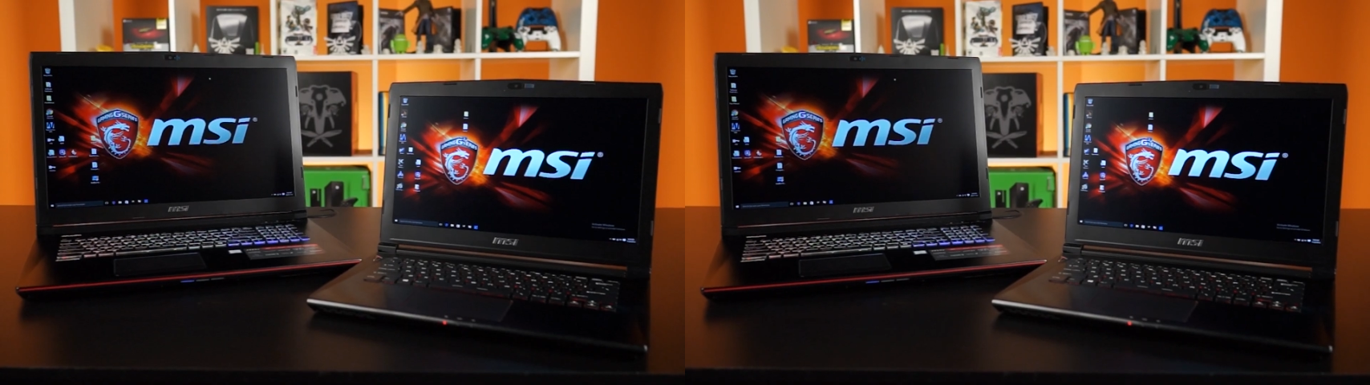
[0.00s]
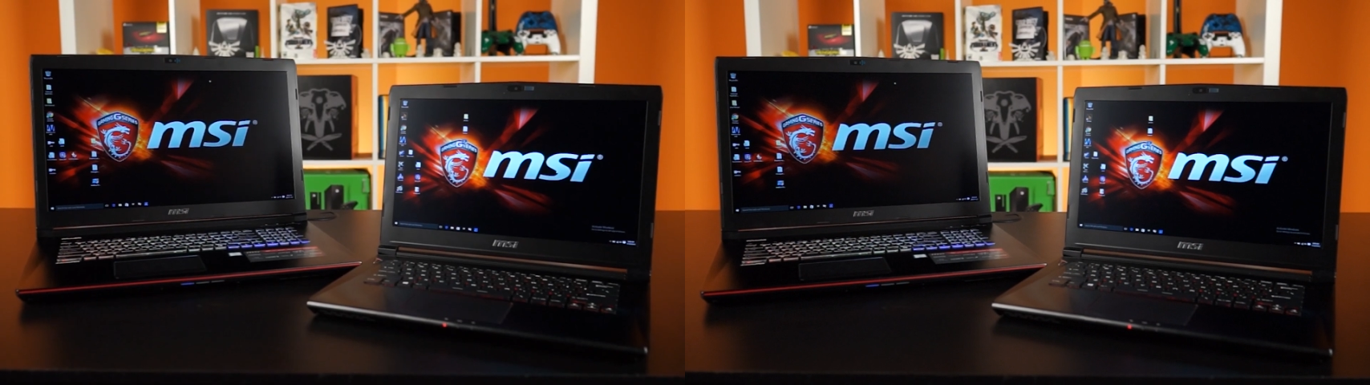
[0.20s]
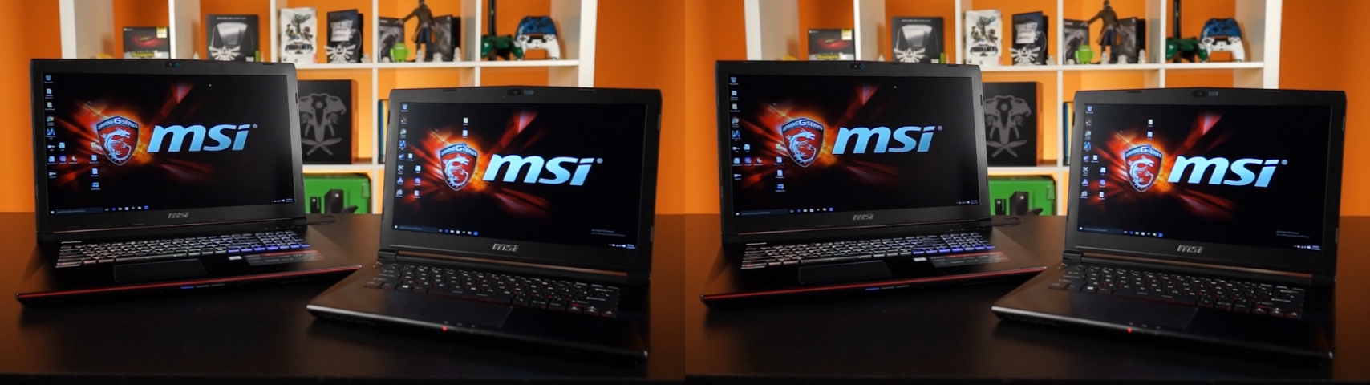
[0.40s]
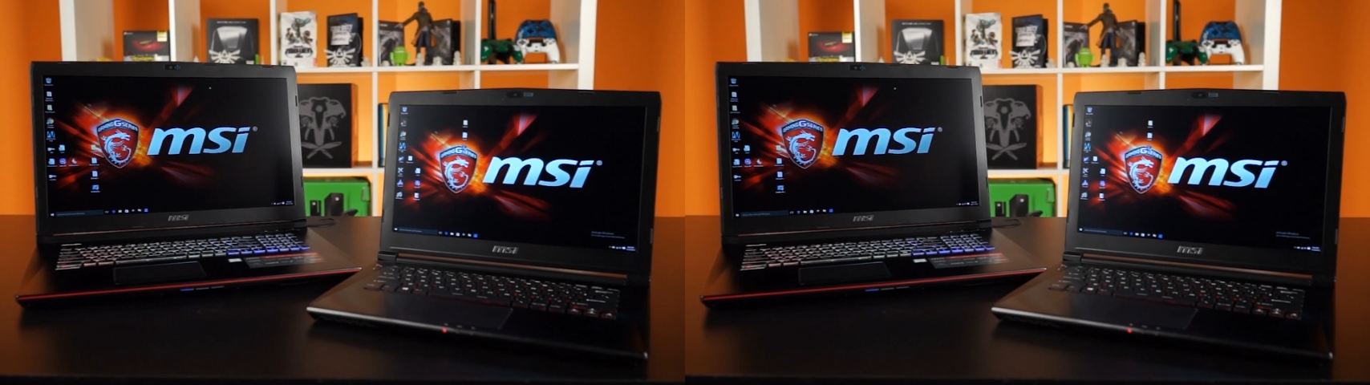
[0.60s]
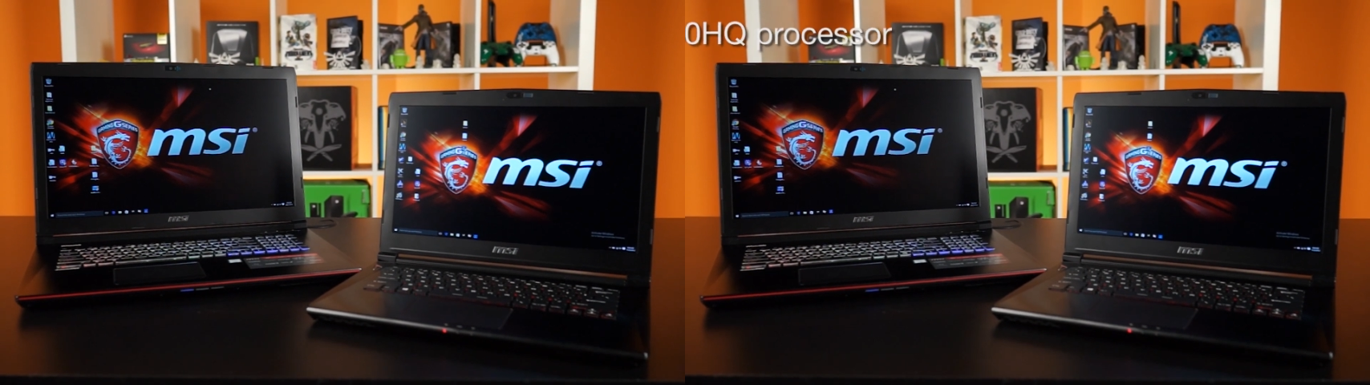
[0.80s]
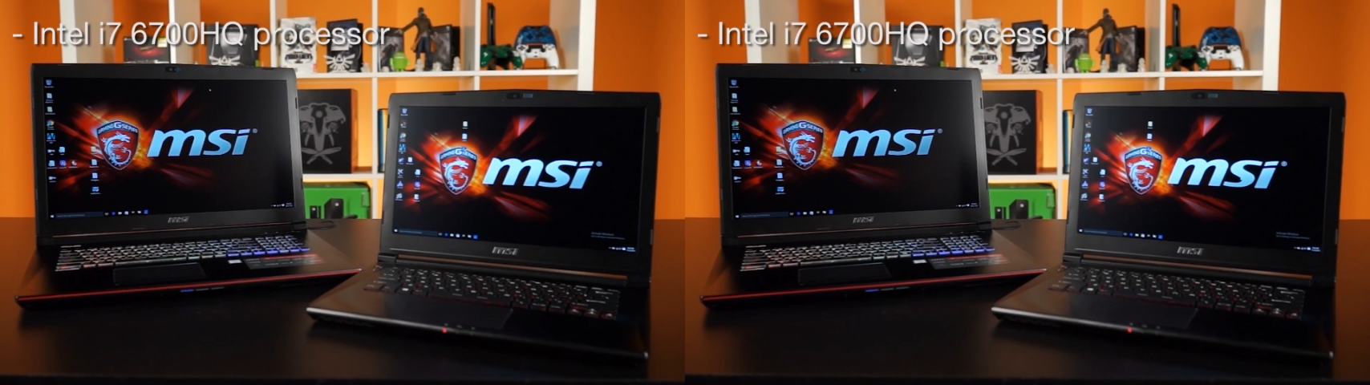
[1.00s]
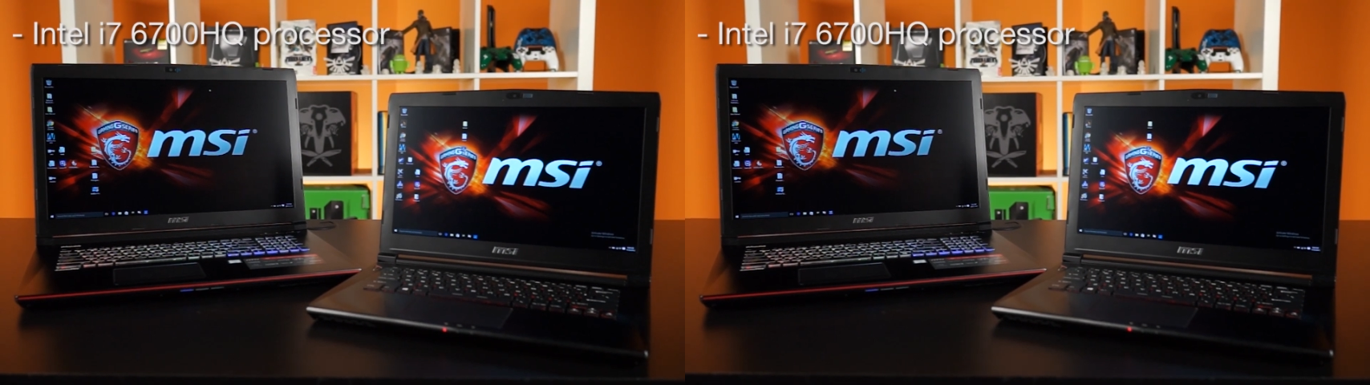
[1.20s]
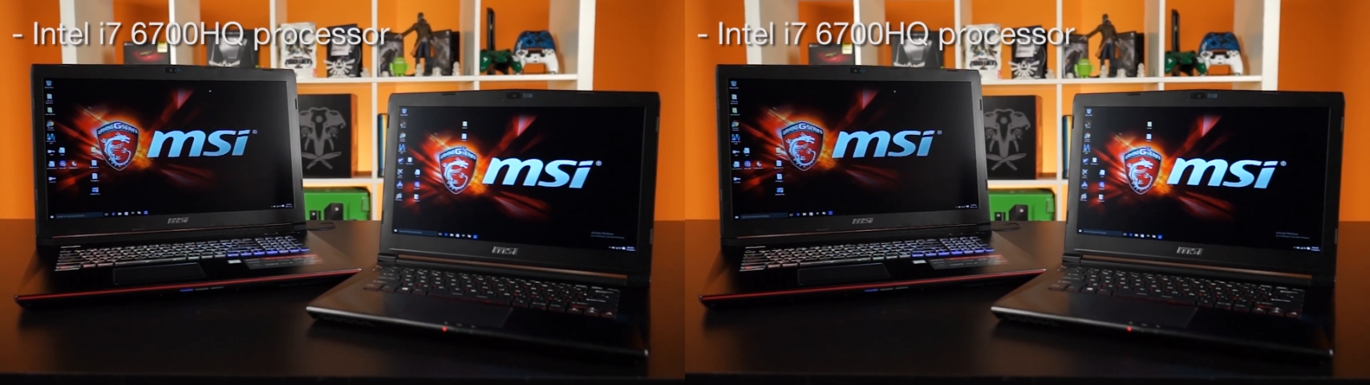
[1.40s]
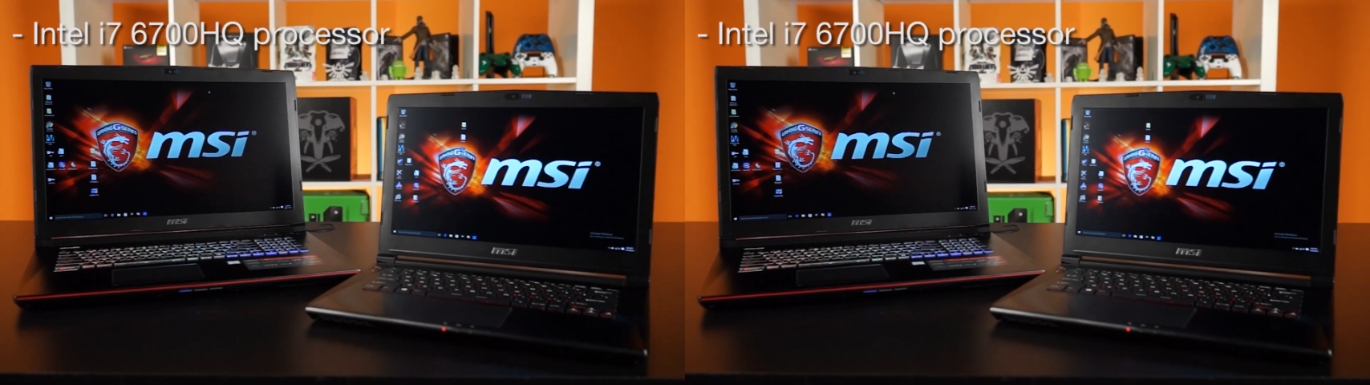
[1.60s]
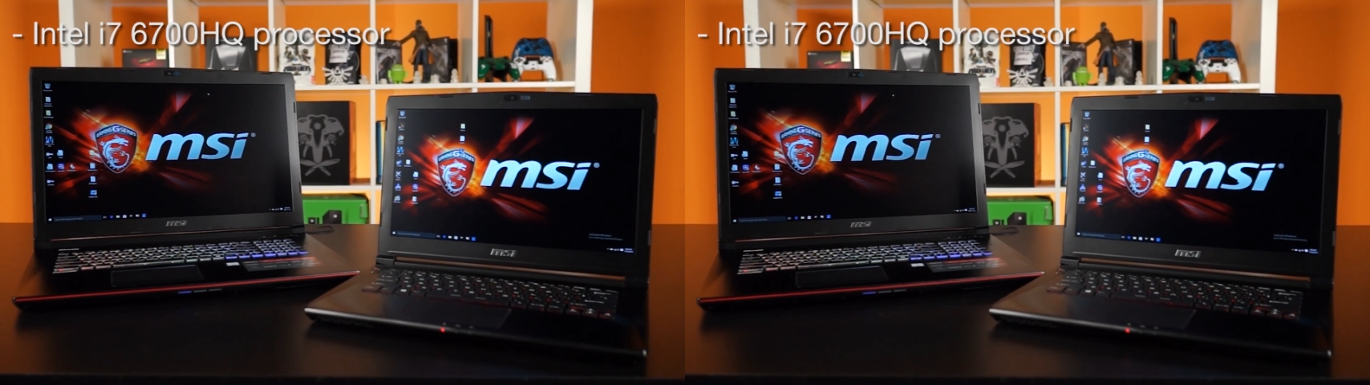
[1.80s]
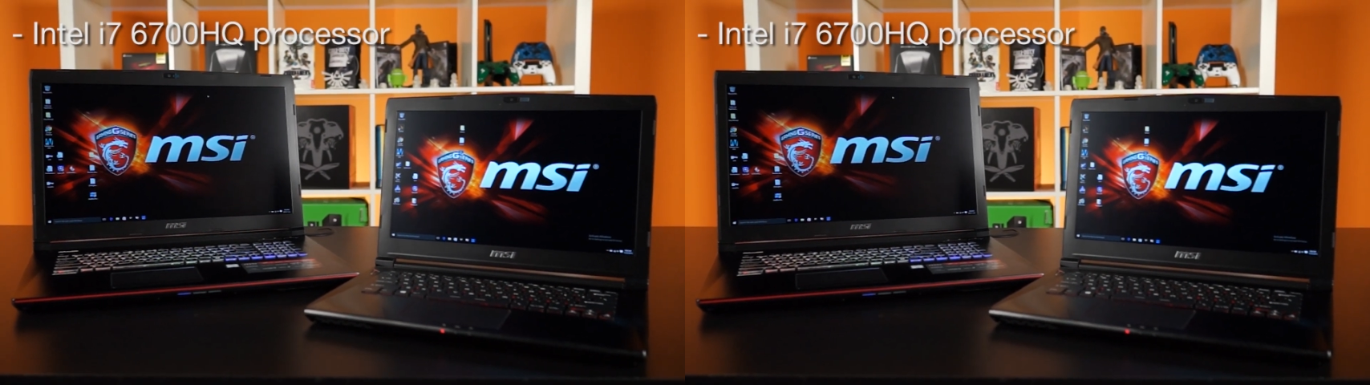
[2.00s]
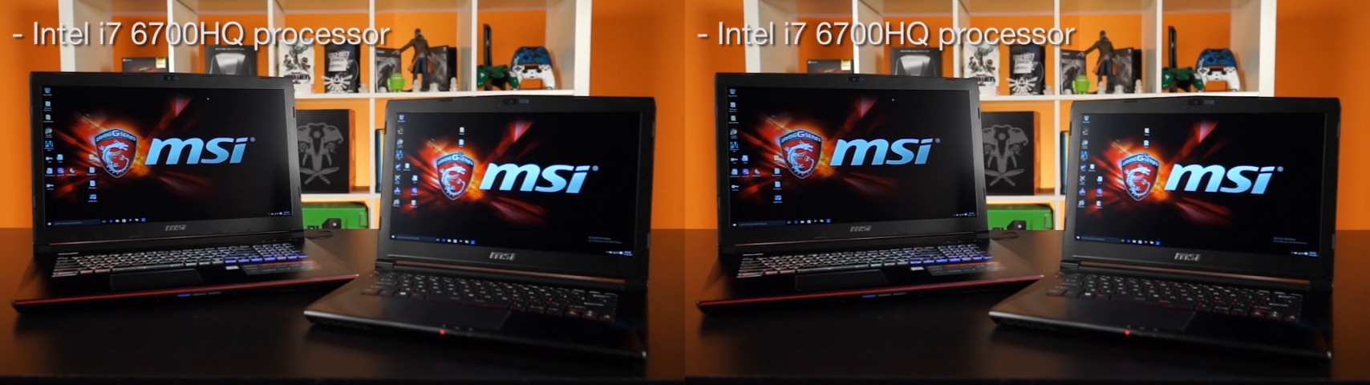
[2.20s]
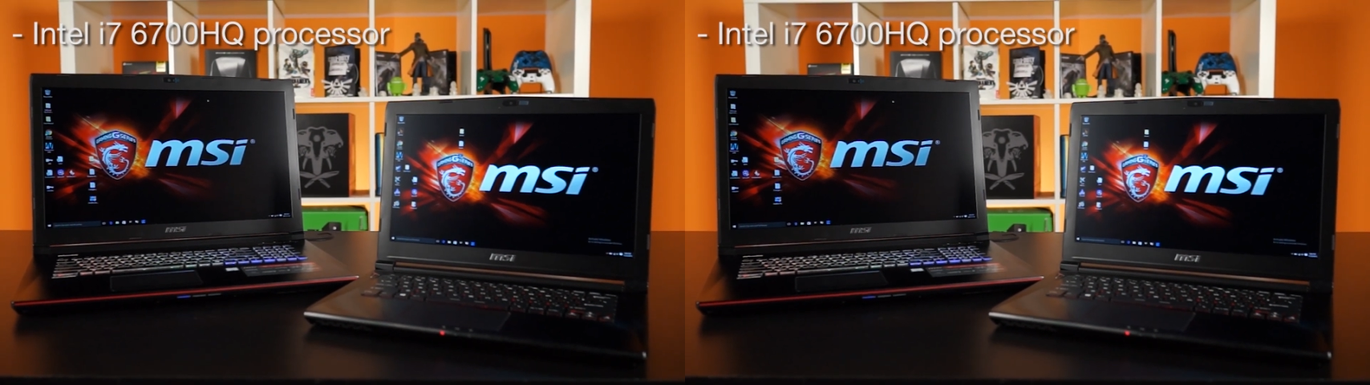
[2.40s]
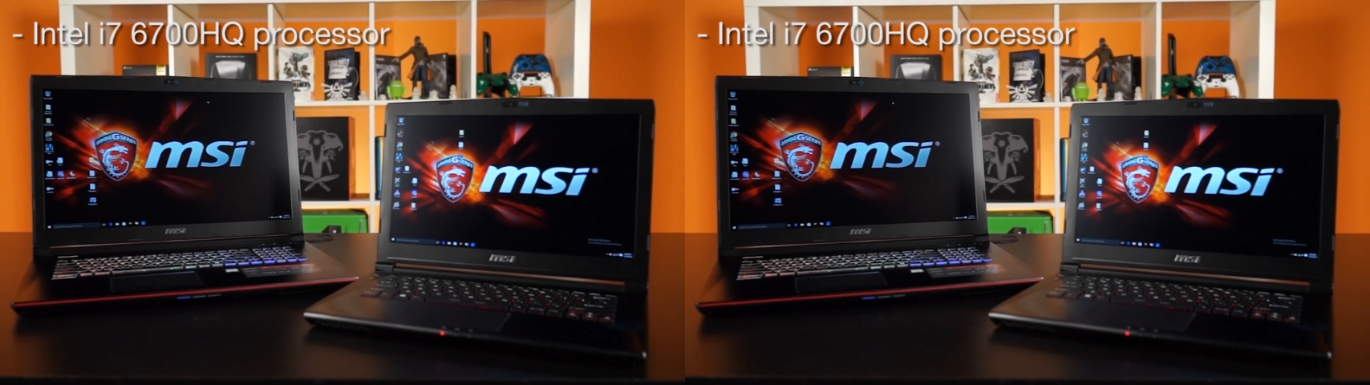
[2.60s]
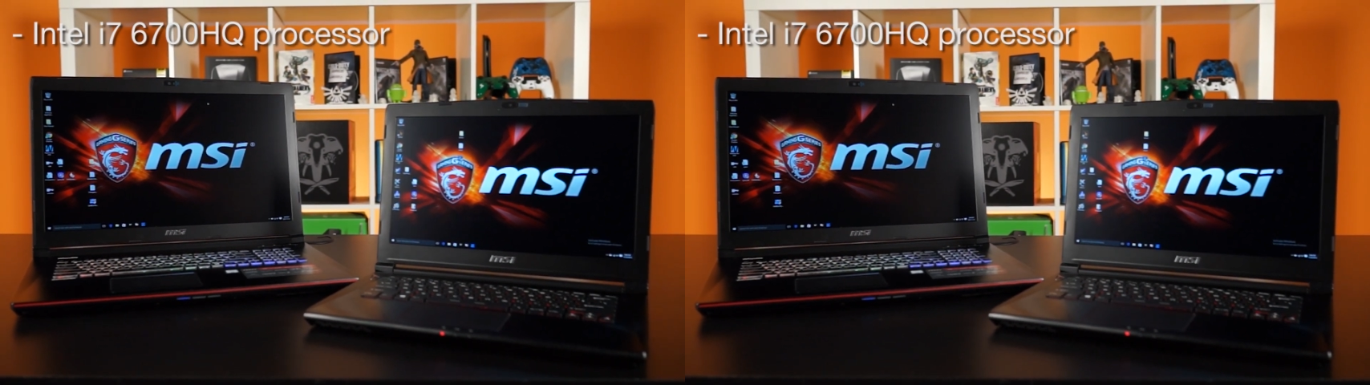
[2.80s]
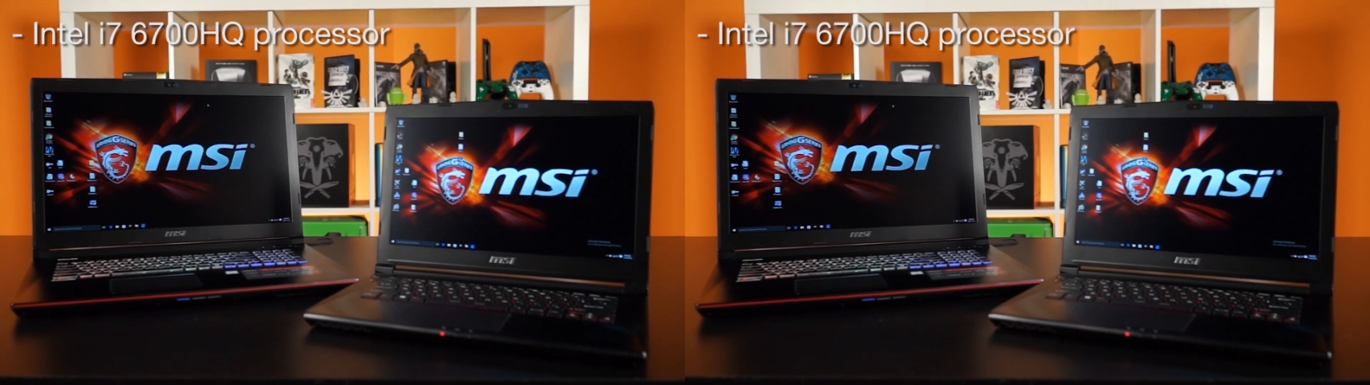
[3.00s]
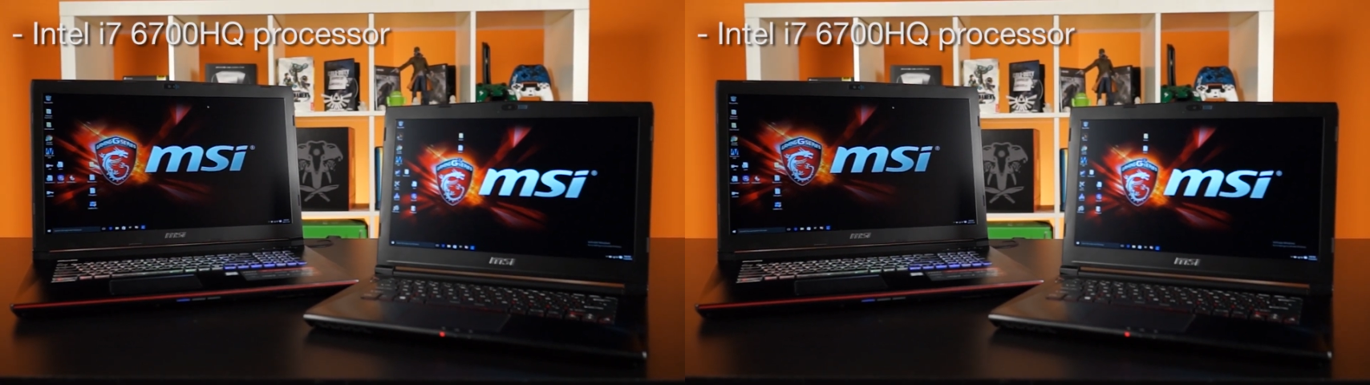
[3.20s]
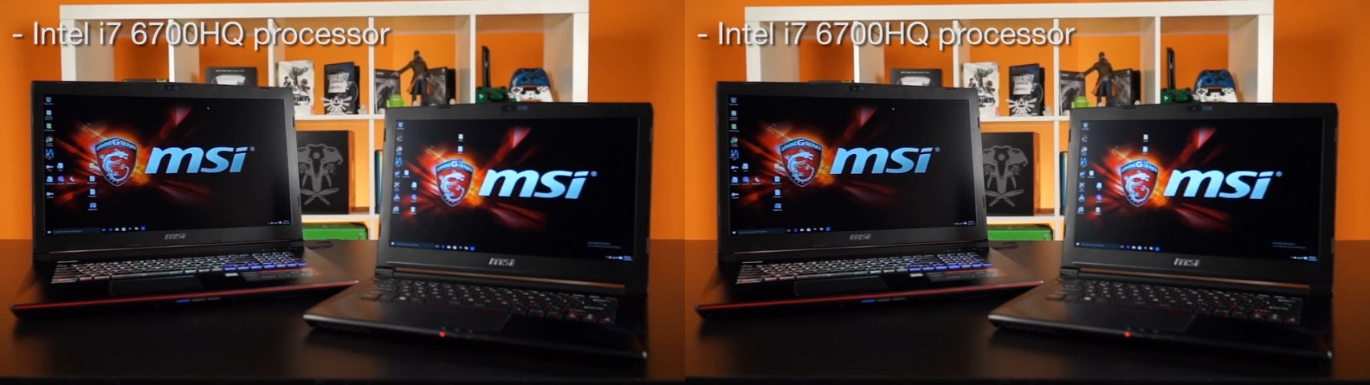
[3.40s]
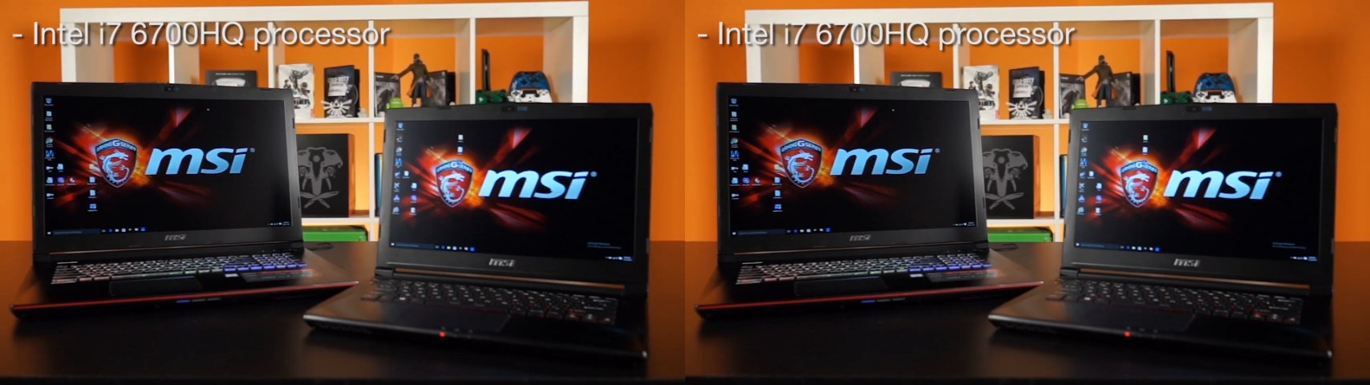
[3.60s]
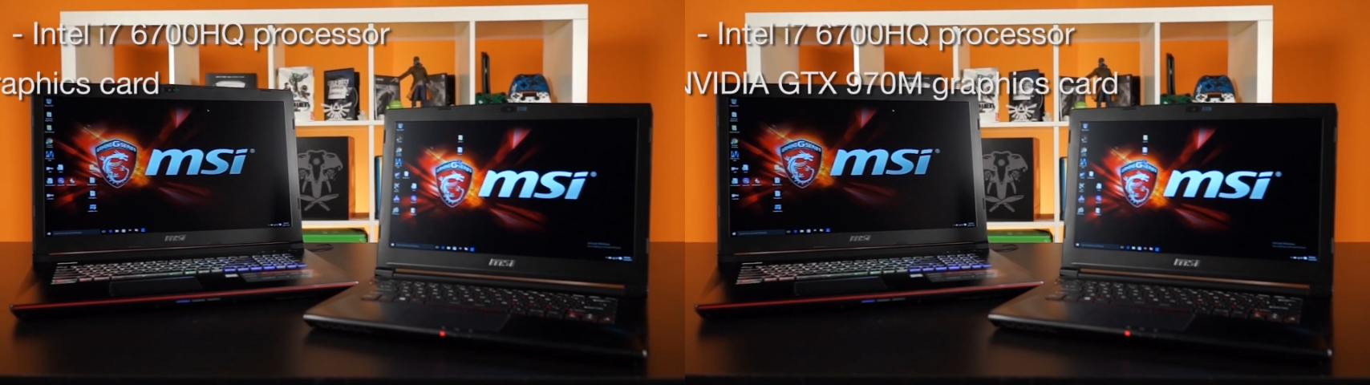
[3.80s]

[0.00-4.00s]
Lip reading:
(no speaker visible)